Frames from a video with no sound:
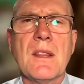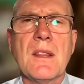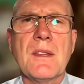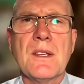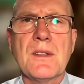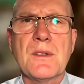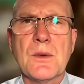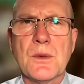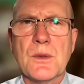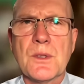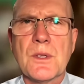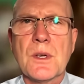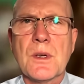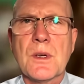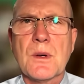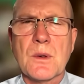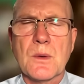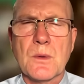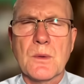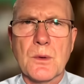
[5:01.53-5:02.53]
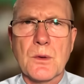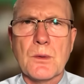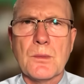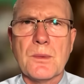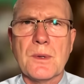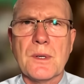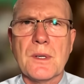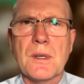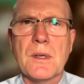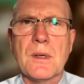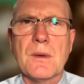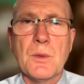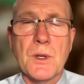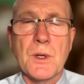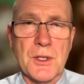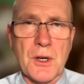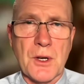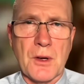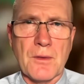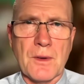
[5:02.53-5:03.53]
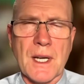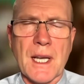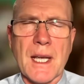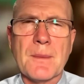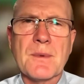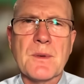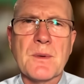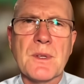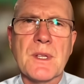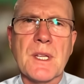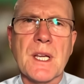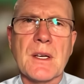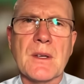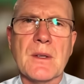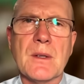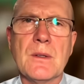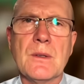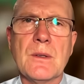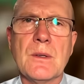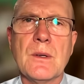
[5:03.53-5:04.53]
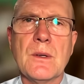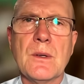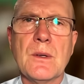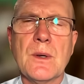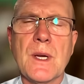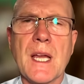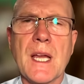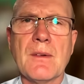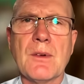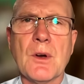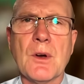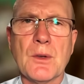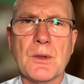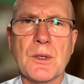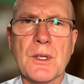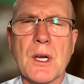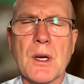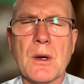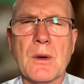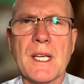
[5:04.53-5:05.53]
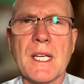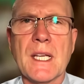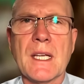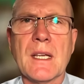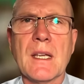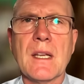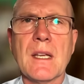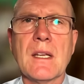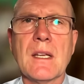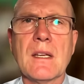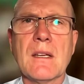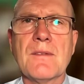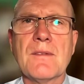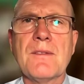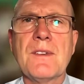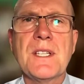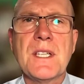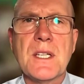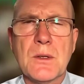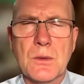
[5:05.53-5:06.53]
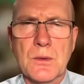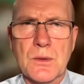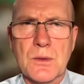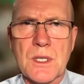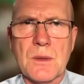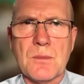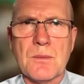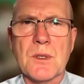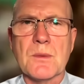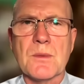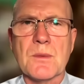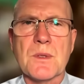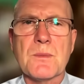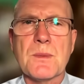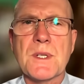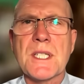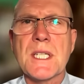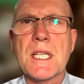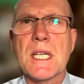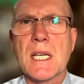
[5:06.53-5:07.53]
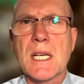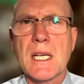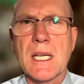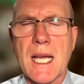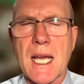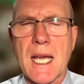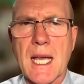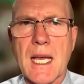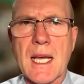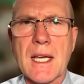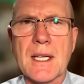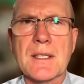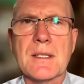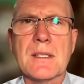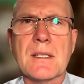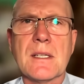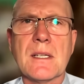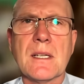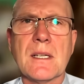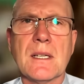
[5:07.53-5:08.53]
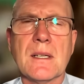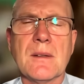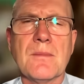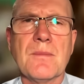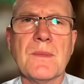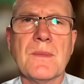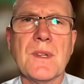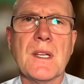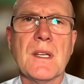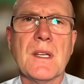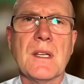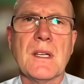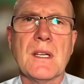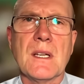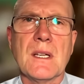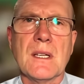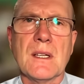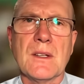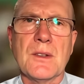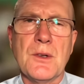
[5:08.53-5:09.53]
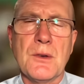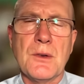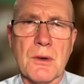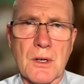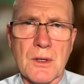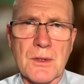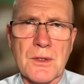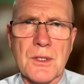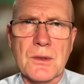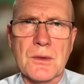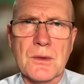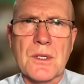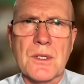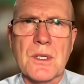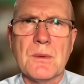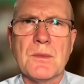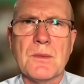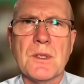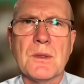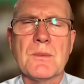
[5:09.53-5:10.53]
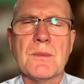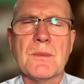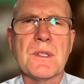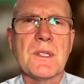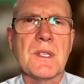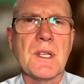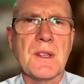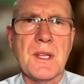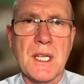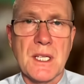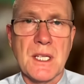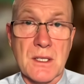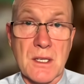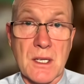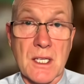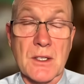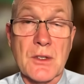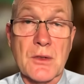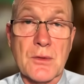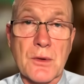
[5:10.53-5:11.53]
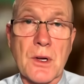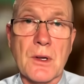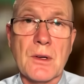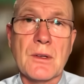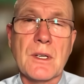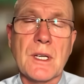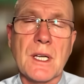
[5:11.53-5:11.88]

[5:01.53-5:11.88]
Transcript: There's also a group which overlaps with that who, who have ongoing physical symptoms, particularly heart, um, uh, neurological symptoms, things like stroke